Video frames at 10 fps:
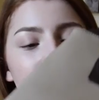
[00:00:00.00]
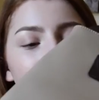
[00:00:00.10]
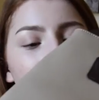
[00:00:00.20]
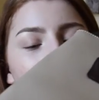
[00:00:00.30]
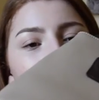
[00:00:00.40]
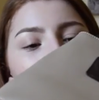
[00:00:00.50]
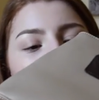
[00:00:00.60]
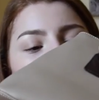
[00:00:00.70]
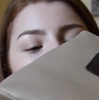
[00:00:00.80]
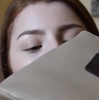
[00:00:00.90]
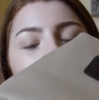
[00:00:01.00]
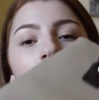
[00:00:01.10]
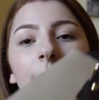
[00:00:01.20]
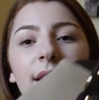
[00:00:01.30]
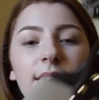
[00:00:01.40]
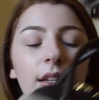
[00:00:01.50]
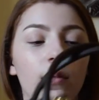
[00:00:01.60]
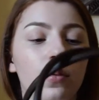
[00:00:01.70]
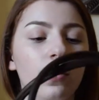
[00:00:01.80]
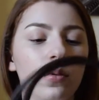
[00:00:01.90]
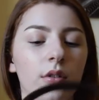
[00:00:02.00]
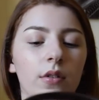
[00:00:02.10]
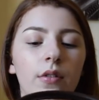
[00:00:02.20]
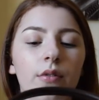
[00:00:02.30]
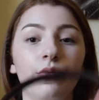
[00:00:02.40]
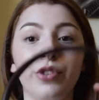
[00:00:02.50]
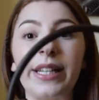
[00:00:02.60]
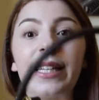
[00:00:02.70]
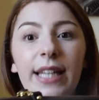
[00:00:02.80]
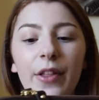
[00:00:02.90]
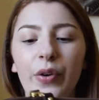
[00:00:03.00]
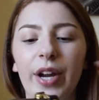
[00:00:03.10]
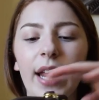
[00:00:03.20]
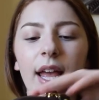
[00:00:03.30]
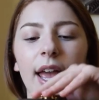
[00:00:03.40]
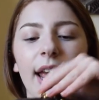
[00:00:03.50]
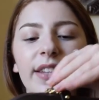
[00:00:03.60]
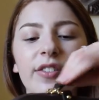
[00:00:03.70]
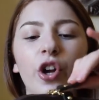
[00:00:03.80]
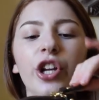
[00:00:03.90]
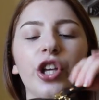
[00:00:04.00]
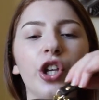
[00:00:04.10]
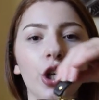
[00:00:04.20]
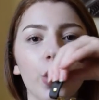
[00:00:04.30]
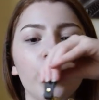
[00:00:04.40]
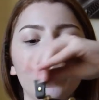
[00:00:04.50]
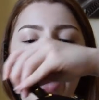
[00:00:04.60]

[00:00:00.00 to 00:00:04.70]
smells amazing. Whew, really leathery. It's not a huge